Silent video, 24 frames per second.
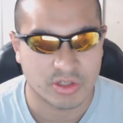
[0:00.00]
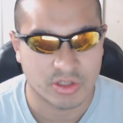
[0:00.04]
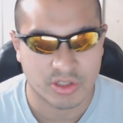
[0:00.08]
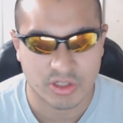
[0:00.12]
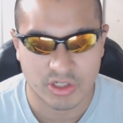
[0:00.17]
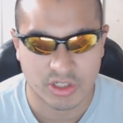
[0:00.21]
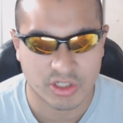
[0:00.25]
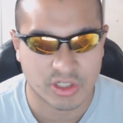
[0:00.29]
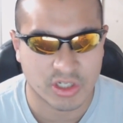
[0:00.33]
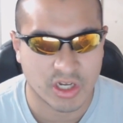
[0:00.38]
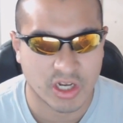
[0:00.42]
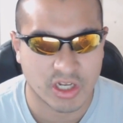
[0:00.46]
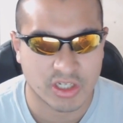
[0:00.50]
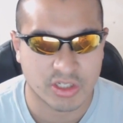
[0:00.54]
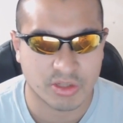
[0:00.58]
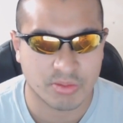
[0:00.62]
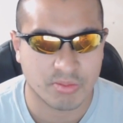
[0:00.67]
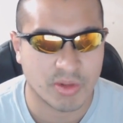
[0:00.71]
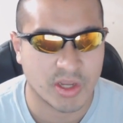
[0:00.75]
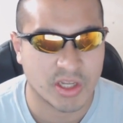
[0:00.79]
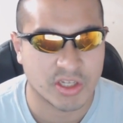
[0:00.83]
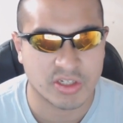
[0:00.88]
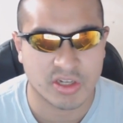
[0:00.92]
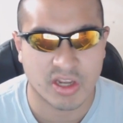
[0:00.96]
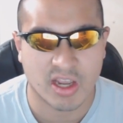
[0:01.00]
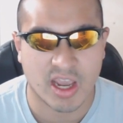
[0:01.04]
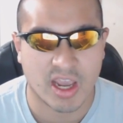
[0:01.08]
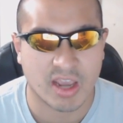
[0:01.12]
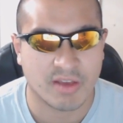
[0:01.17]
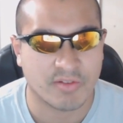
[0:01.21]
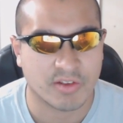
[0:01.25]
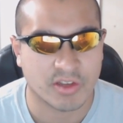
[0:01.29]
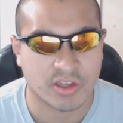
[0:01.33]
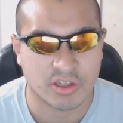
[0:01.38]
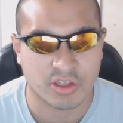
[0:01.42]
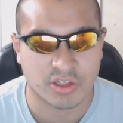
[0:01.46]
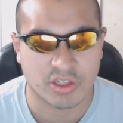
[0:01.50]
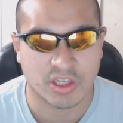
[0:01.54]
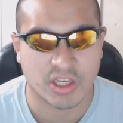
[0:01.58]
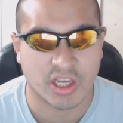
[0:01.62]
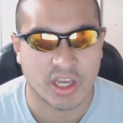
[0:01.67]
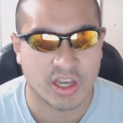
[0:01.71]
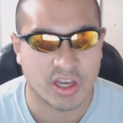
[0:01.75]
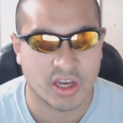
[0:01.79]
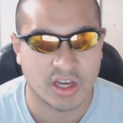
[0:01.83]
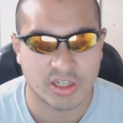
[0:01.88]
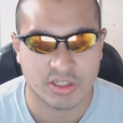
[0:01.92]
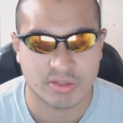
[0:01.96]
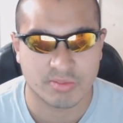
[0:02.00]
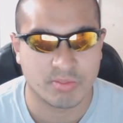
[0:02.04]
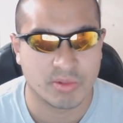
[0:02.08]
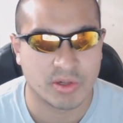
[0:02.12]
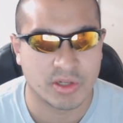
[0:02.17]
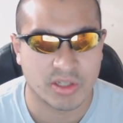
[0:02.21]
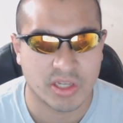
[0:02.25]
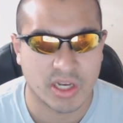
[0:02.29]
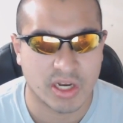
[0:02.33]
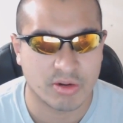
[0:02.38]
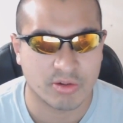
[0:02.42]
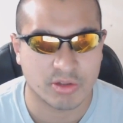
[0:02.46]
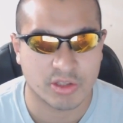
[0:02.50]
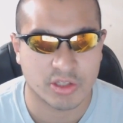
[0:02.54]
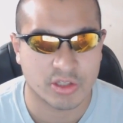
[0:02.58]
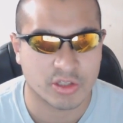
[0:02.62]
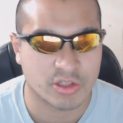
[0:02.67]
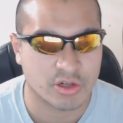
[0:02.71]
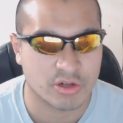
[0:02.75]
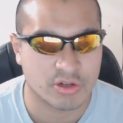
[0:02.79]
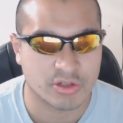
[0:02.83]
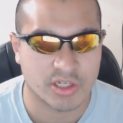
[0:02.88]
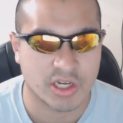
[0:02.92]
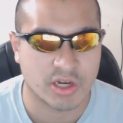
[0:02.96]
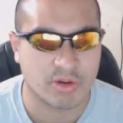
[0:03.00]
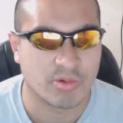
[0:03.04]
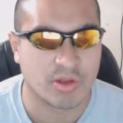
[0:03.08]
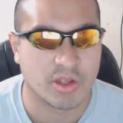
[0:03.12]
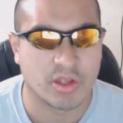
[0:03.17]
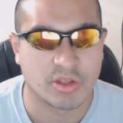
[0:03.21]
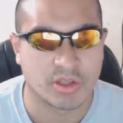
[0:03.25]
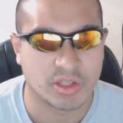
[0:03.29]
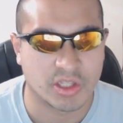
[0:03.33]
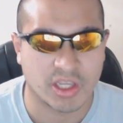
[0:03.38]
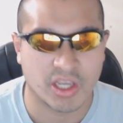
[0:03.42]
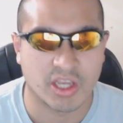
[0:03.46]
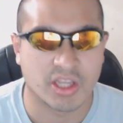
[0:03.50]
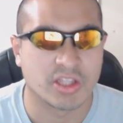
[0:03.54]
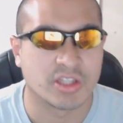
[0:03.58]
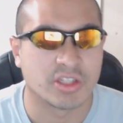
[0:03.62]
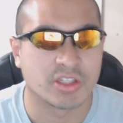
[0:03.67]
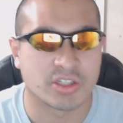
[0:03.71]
Just causing major havoc and chaos, but everything turns out well in the end.